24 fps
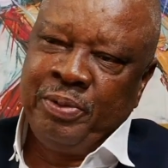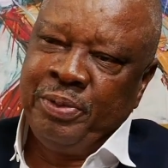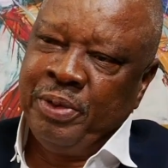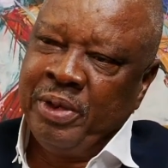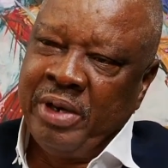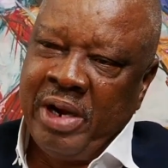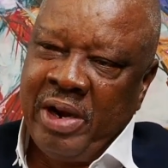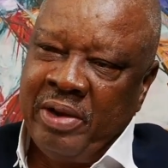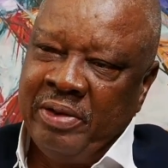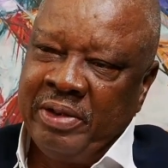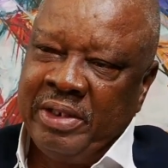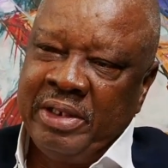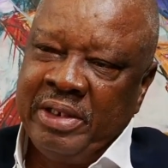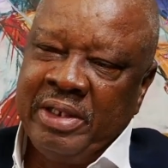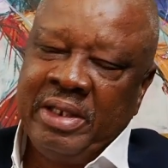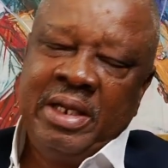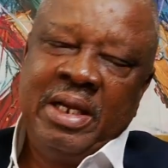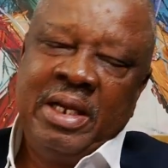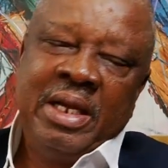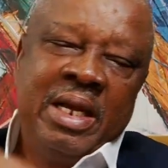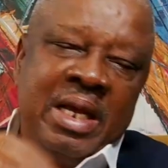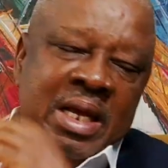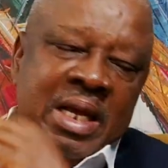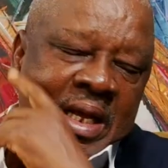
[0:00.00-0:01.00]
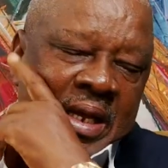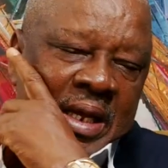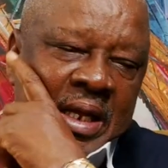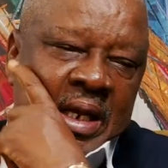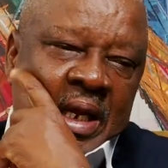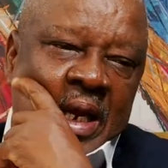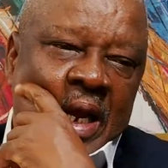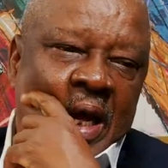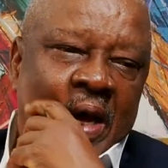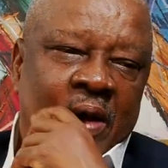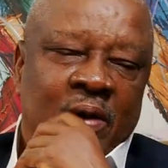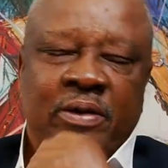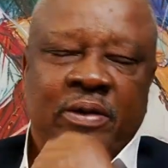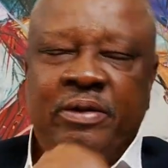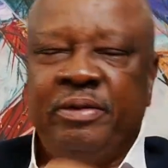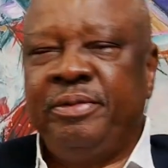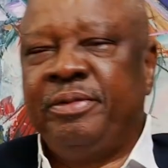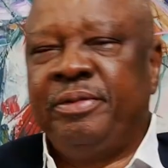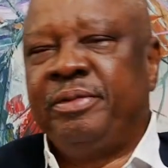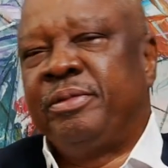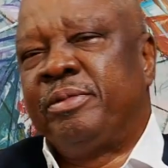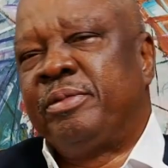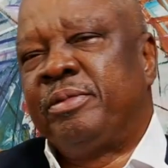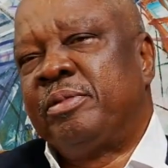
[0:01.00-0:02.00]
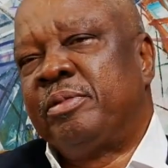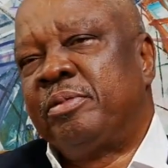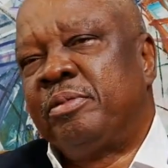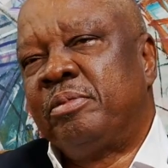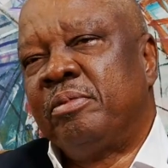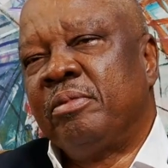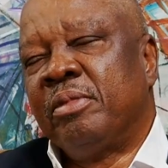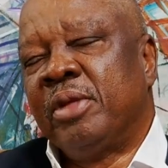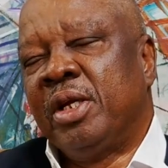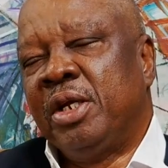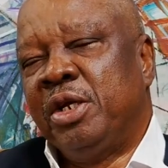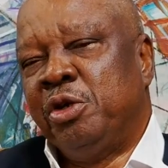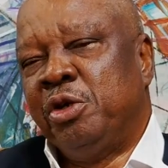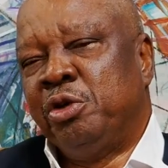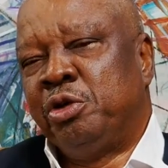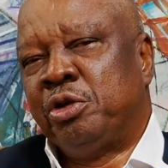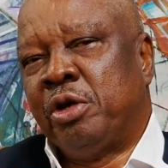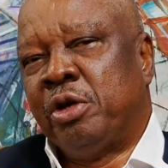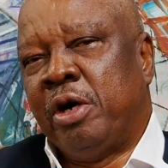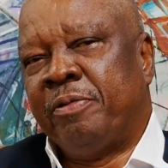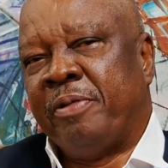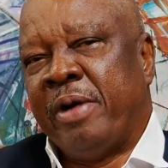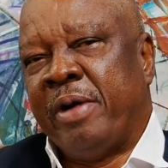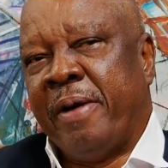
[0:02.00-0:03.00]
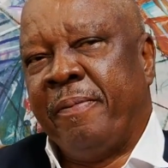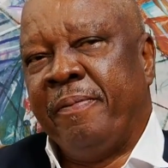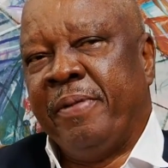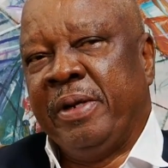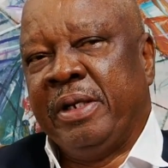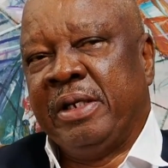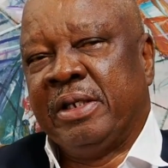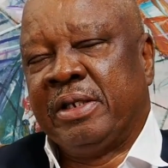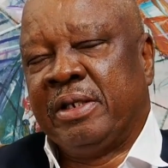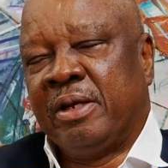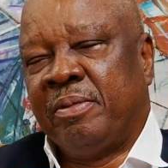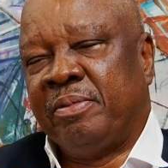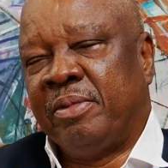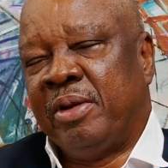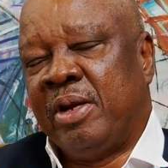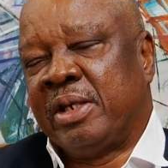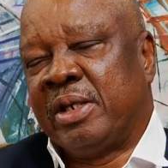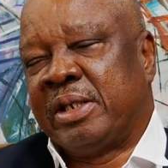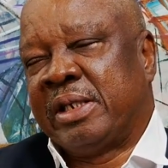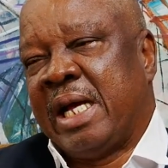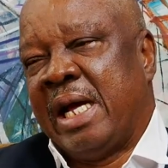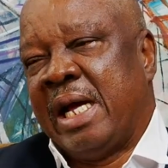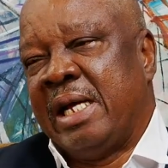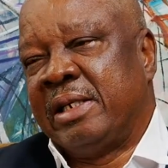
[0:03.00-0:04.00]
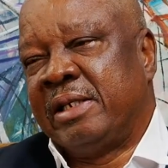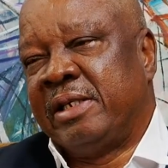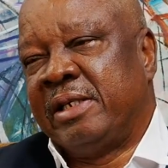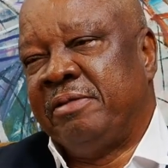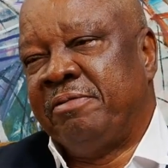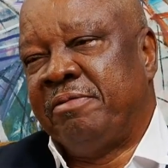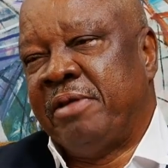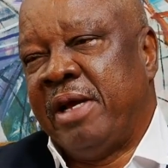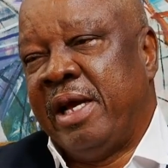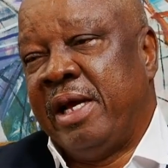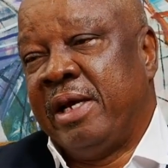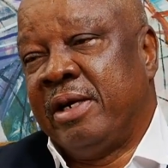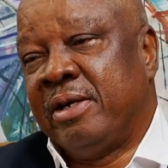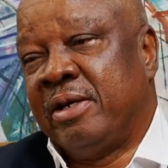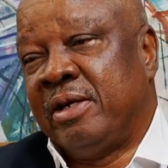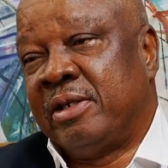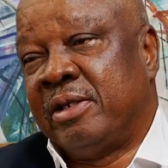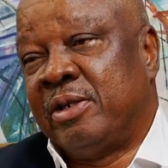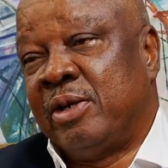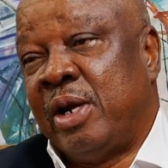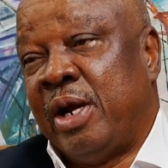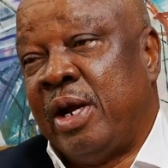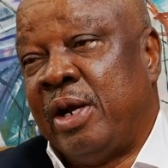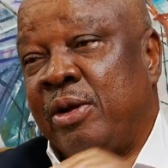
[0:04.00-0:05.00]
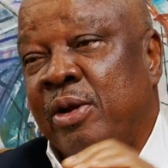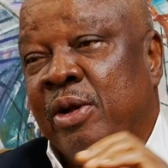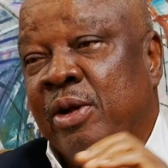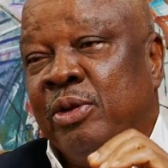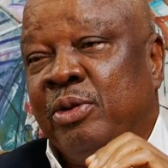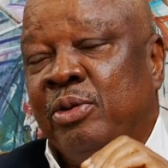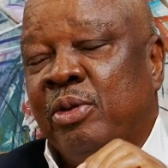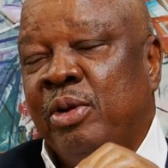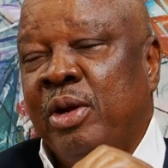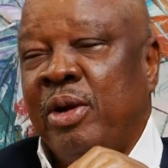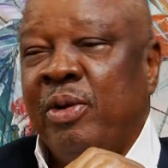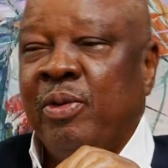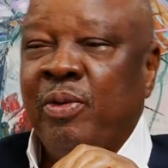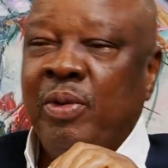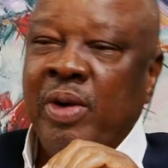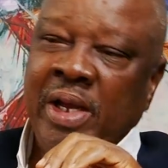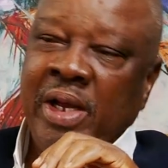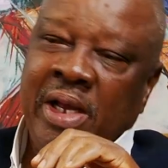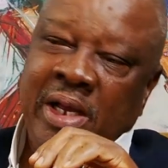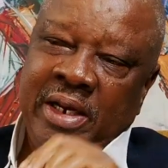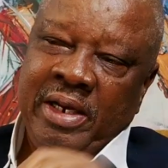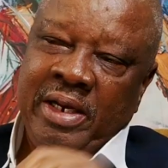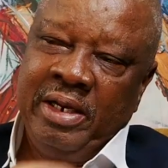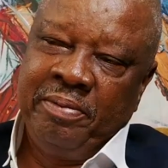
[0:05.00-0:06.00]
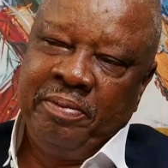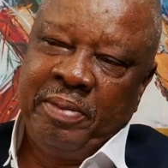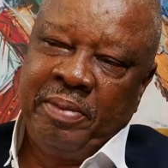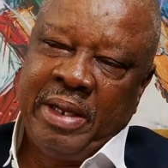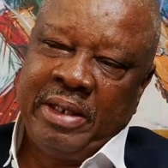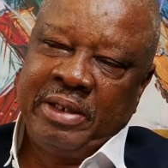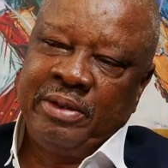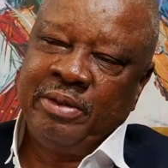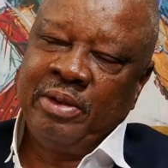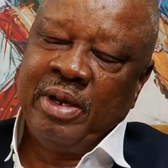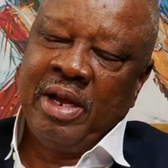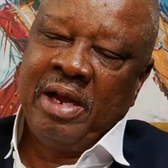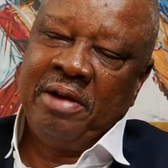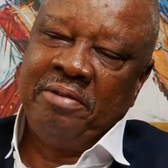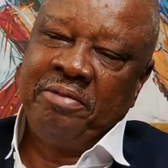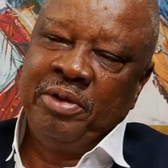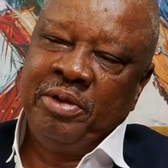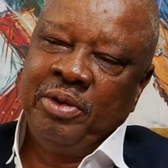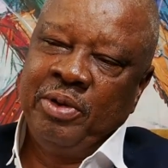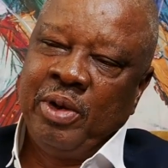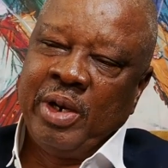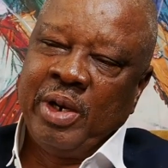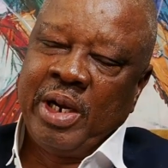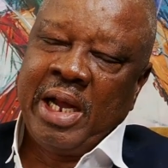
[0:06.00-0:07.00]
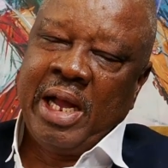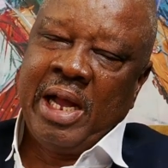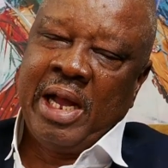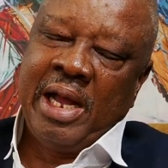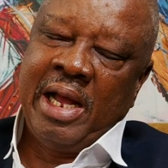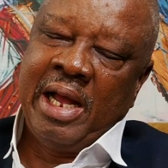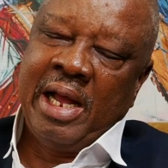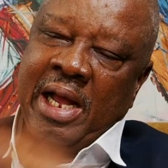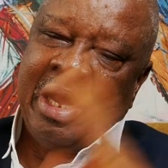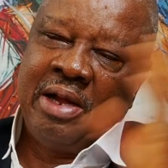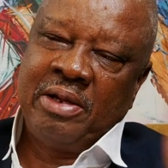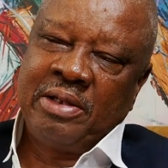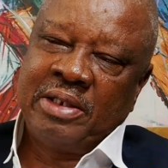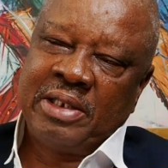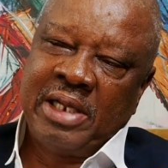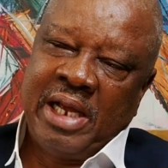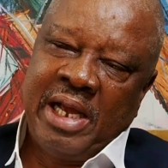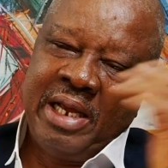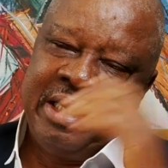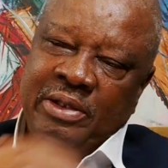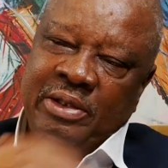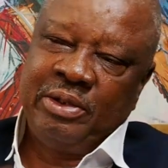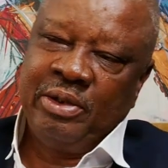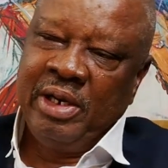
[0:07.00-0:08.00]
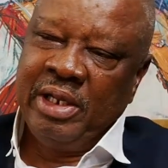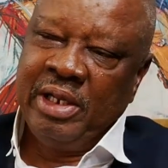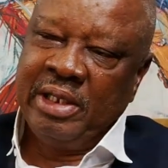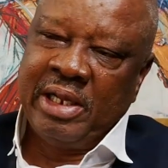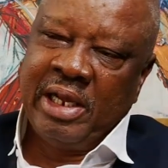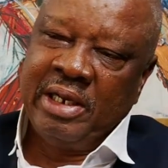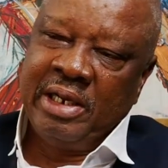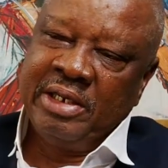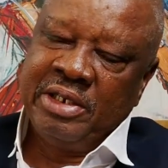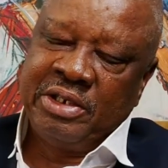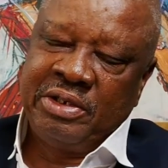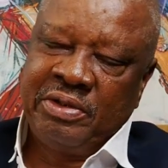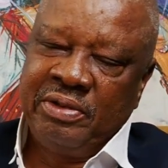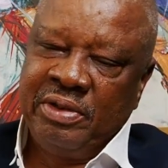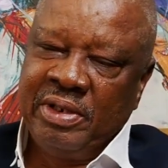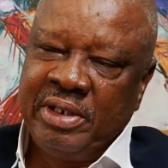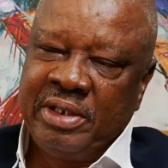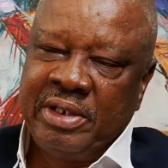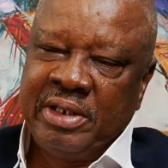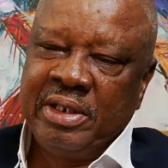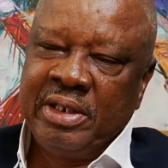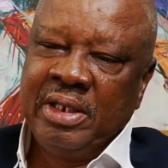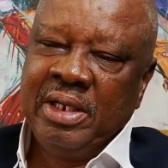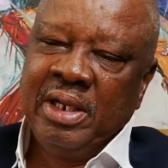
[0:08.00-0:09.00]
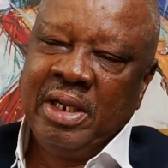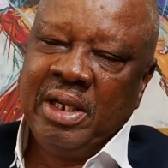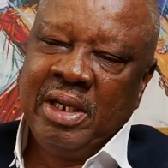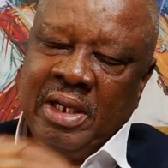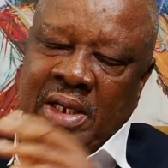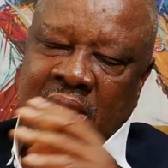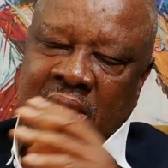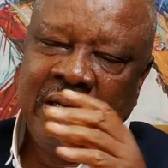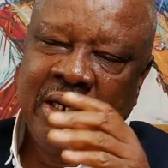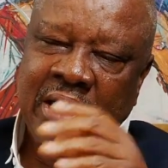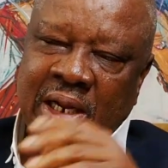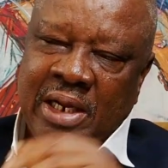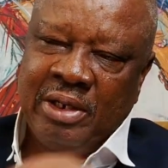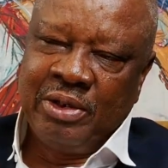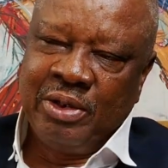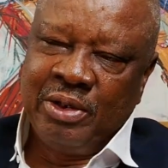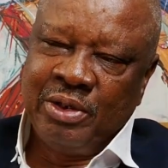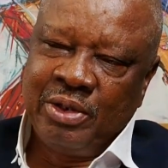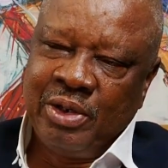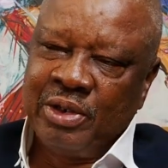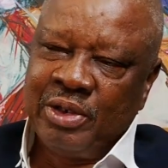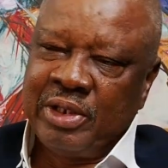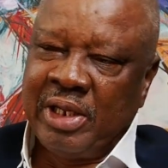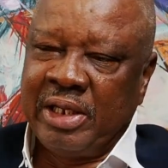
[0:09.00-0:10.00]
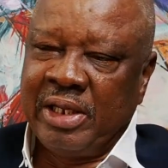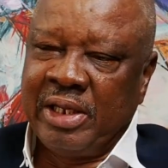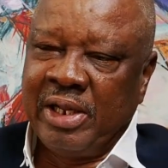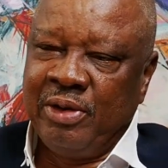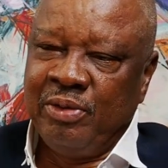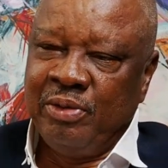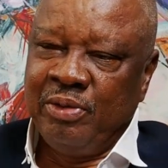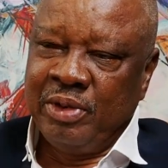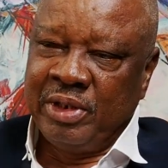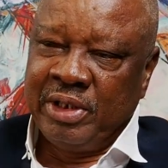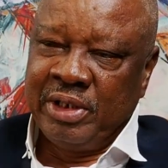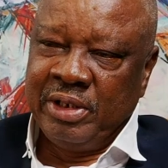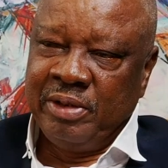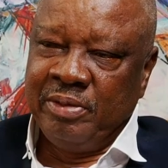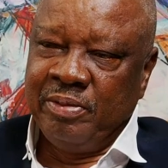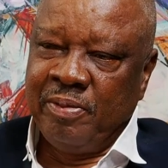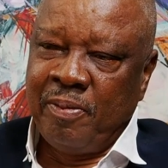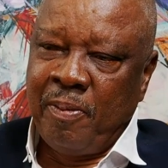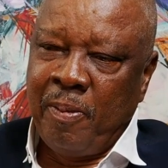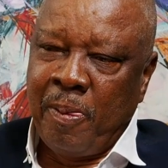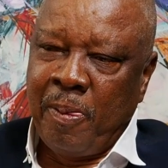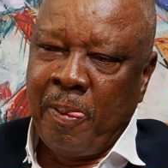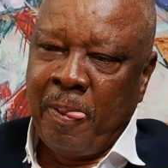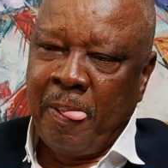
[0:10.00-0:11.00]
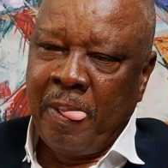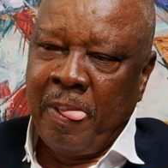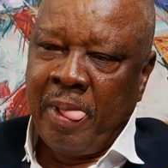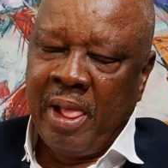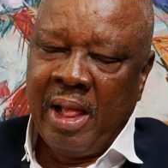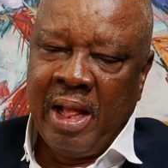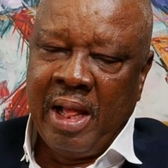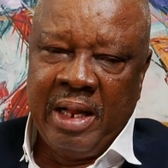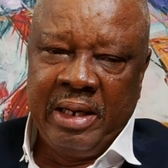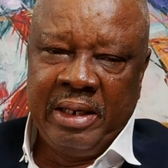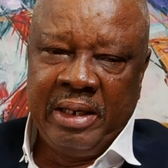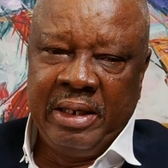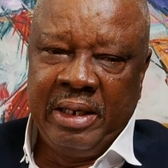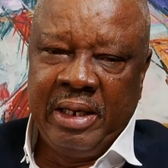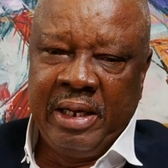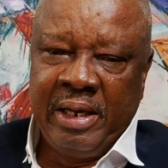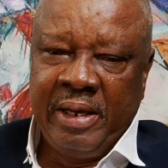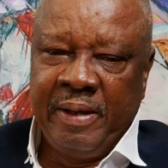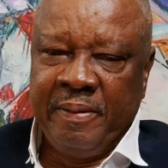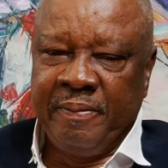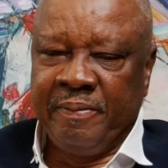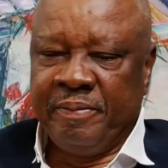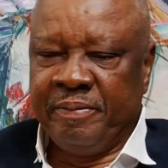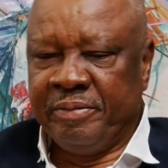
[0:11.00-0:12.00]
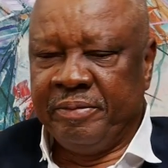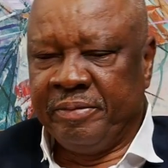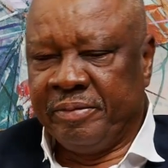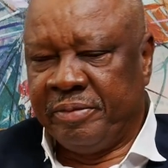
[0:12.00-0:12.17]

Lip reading: rowdy. Now, the issue of having some dust cans in vehicles, so that you don't throw away any bet you have in your car outside to litter the streets, that also started with him. And